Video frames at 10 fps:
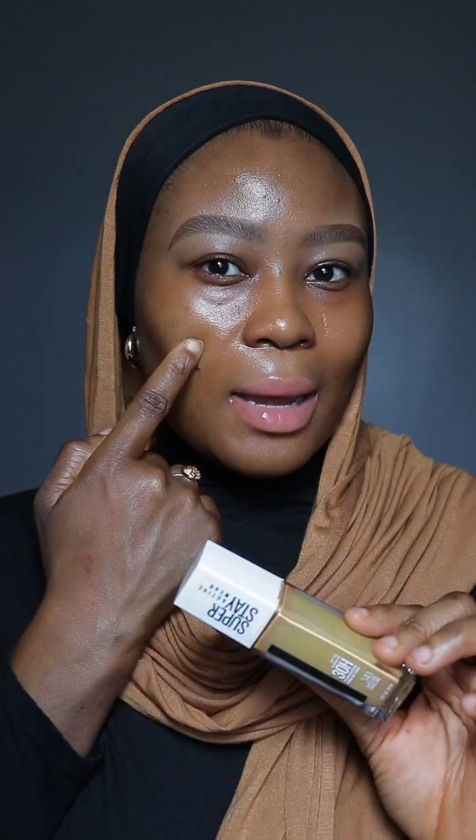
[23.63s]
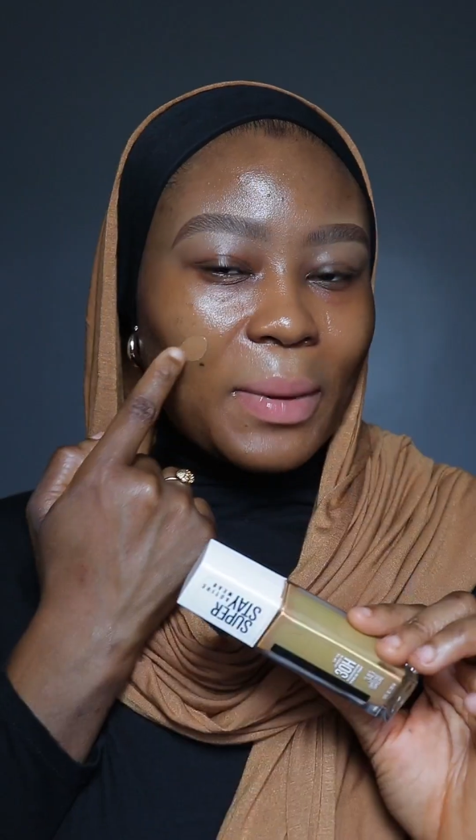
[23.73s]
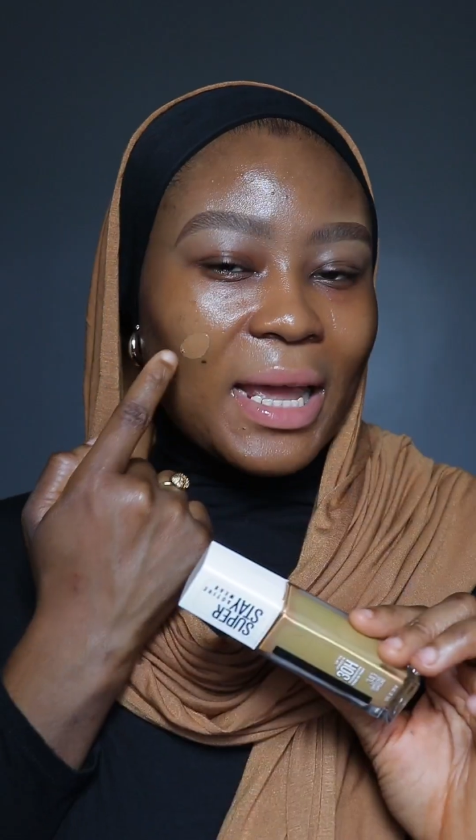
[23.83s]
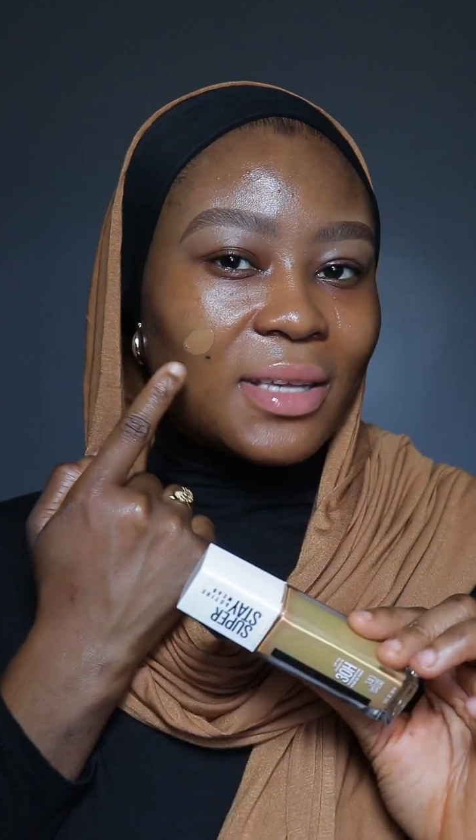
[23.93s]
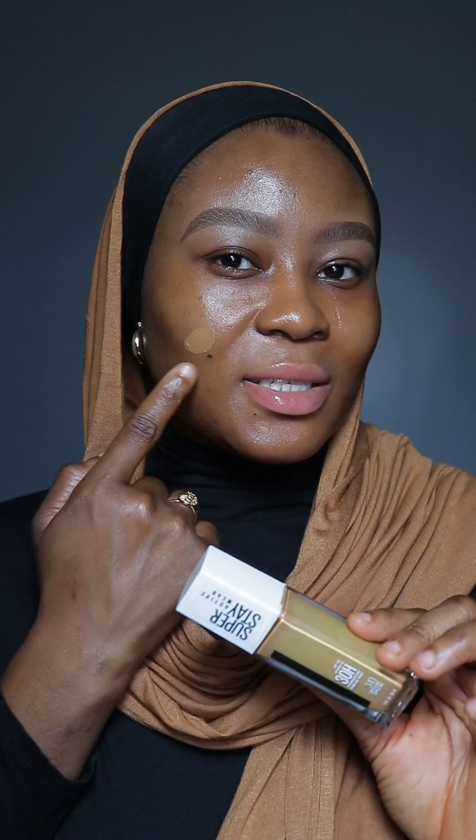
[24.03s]

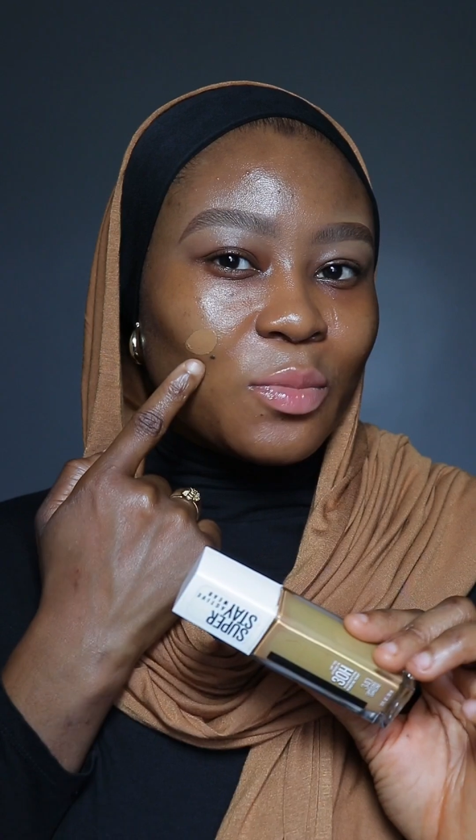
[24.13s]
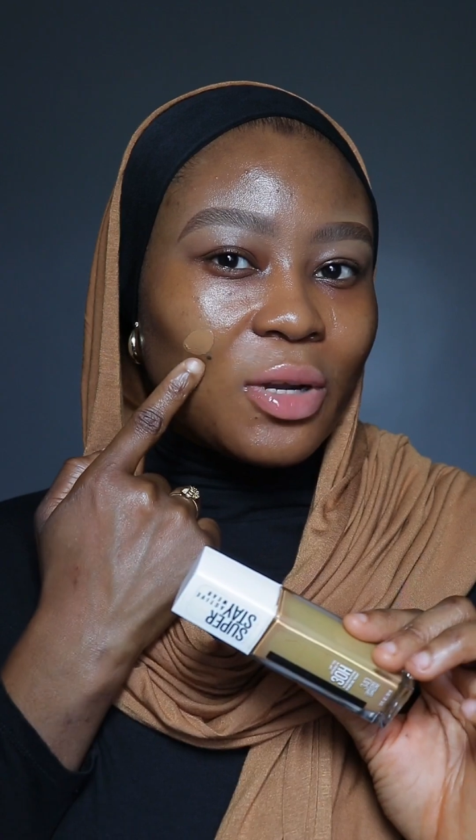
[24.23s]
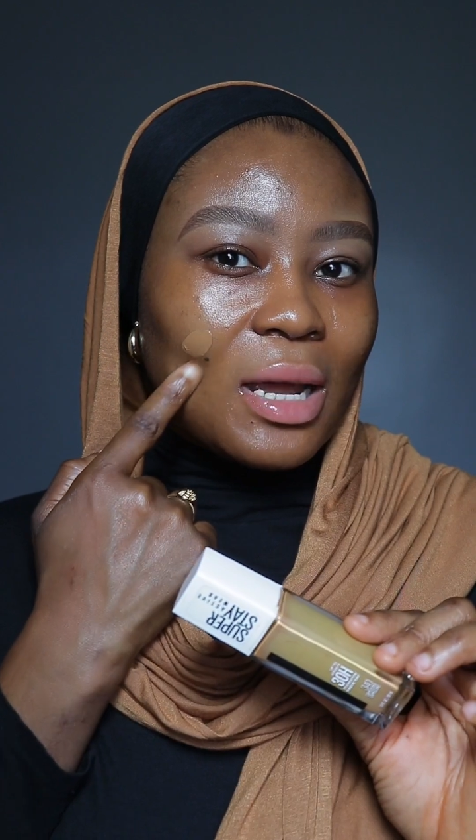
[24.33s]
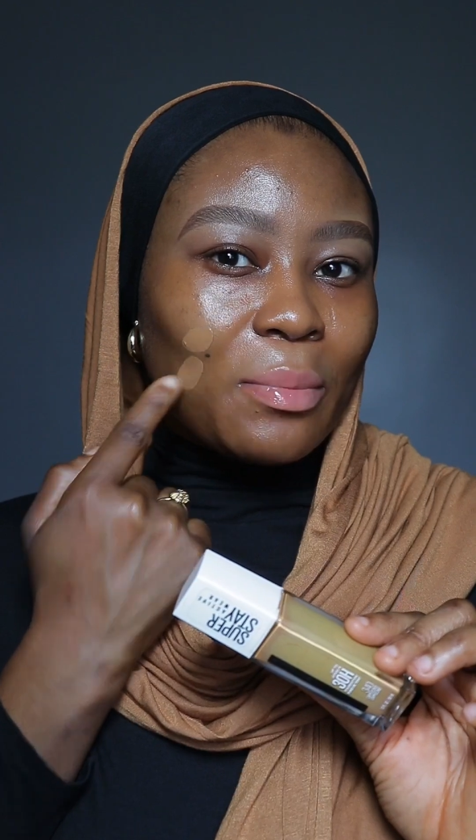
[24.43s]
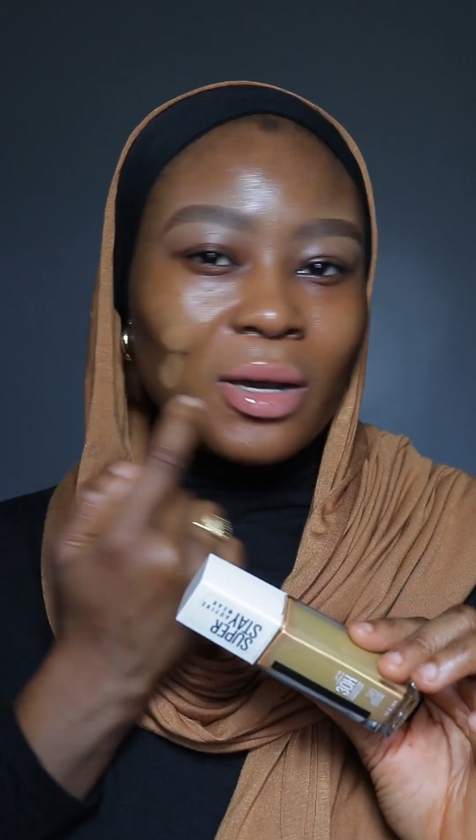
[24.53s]
Apply a
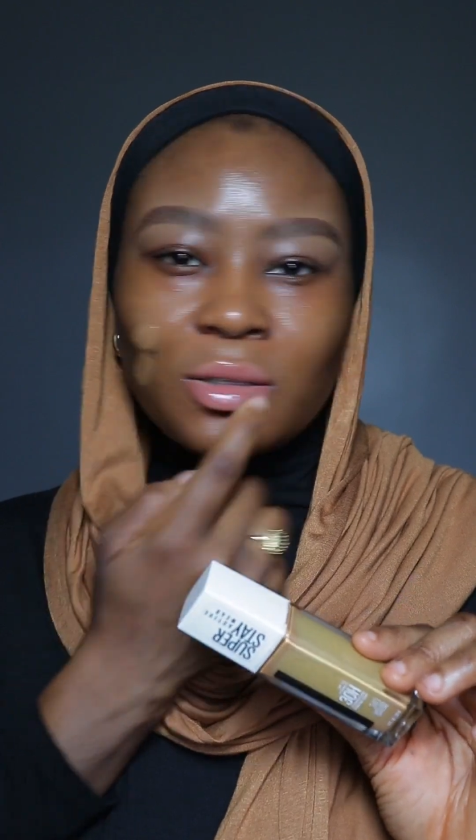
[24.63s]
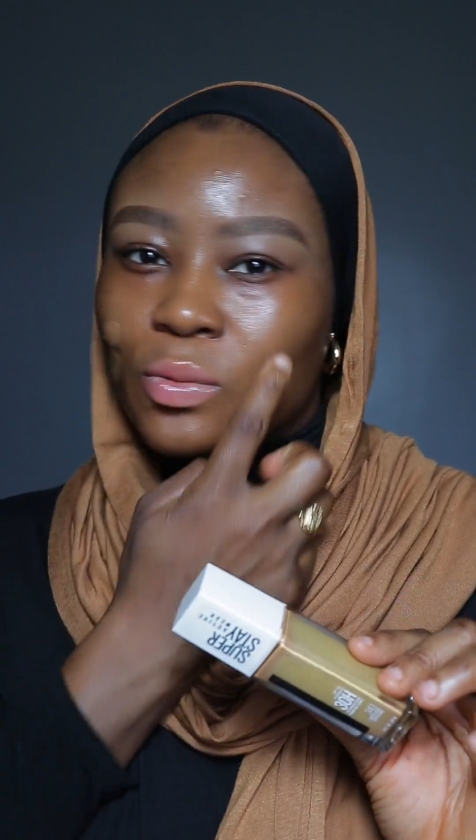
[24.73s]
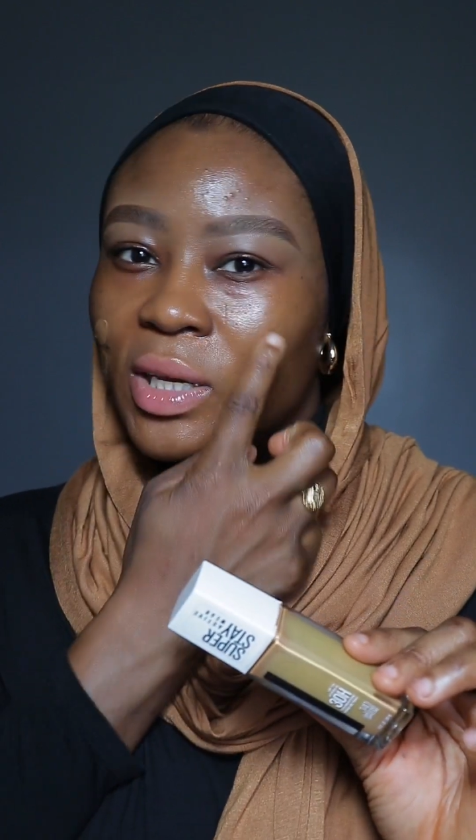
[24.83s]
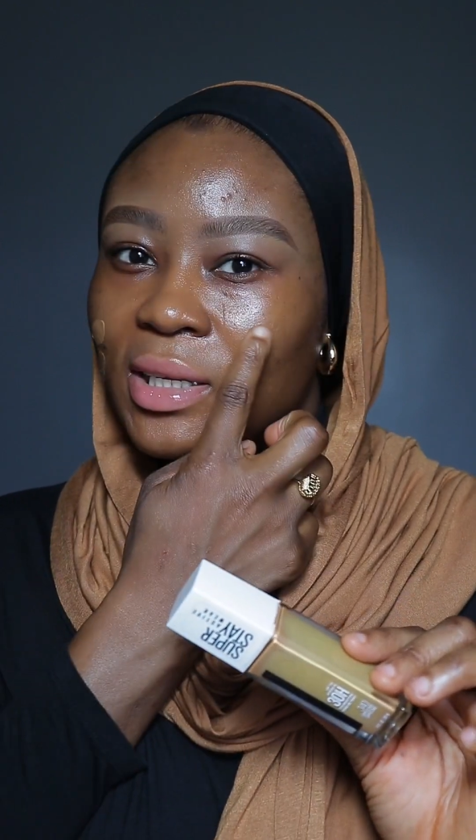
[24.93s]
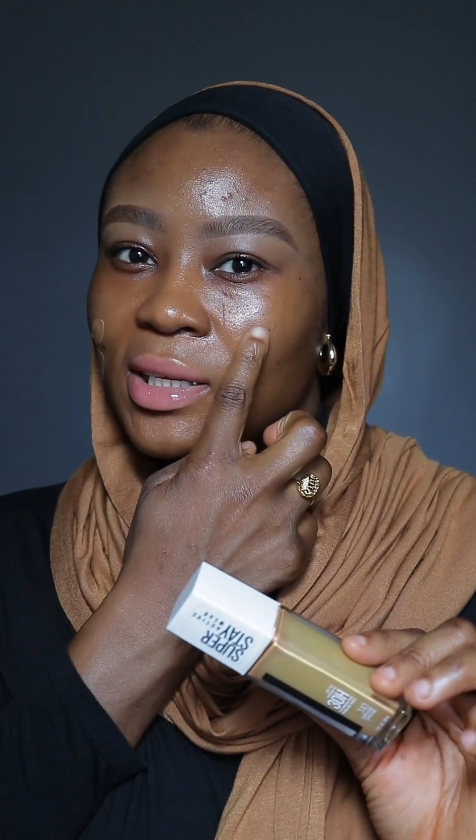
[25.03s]
small amount
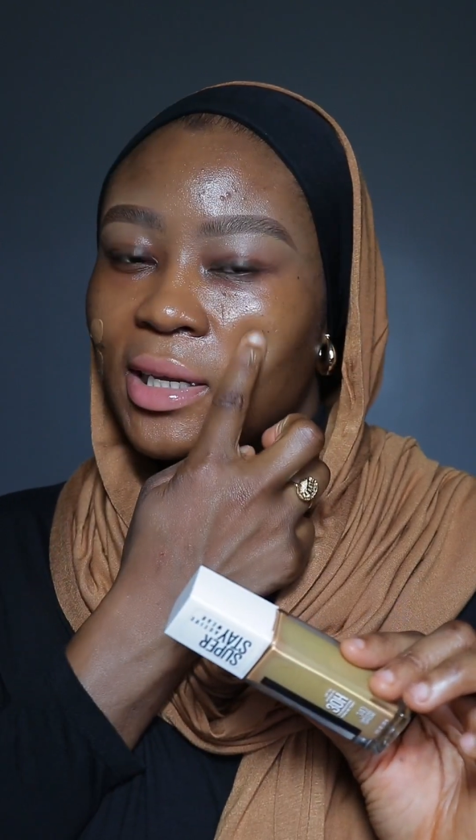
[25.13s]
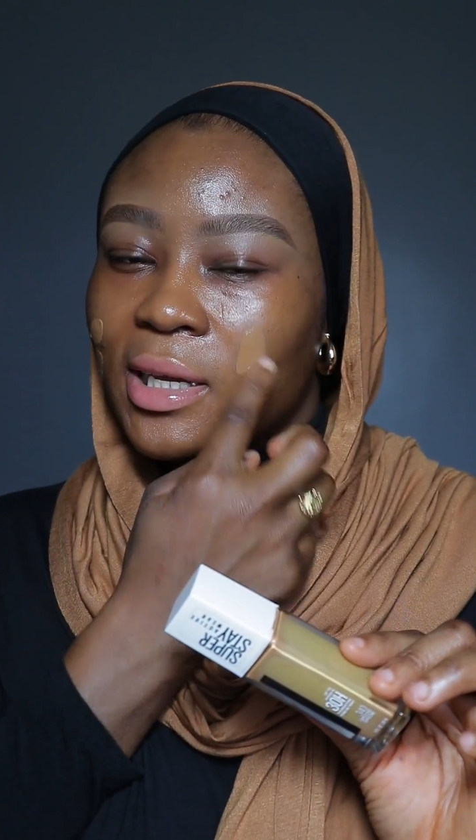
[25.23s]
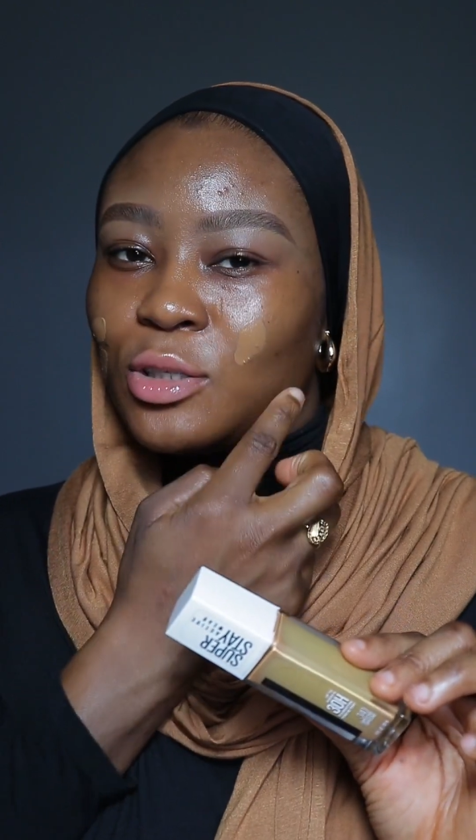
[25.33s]
where needed